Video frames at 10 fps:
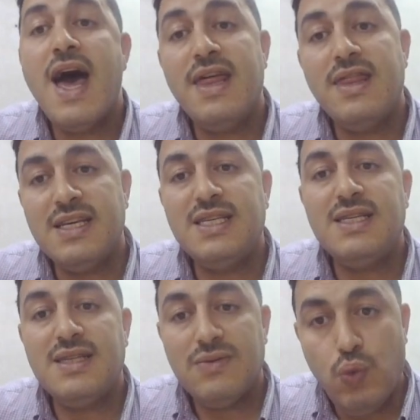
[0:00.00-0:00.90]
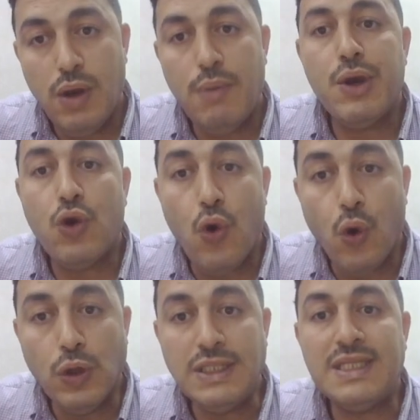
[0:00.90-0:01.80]
and this will be
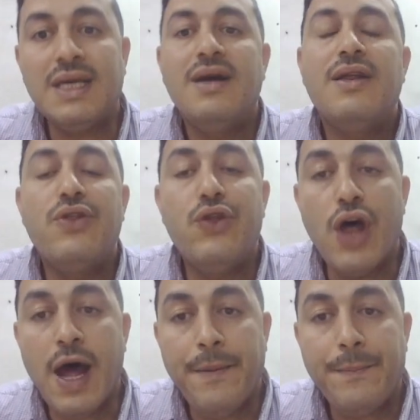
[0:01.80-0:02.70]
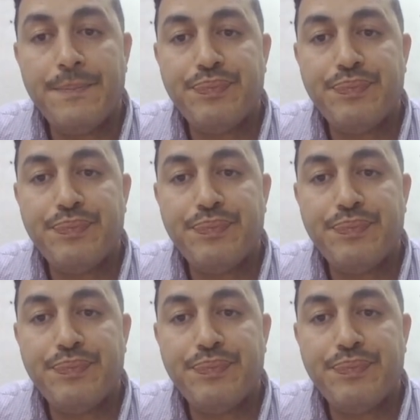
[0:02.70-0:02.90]
called the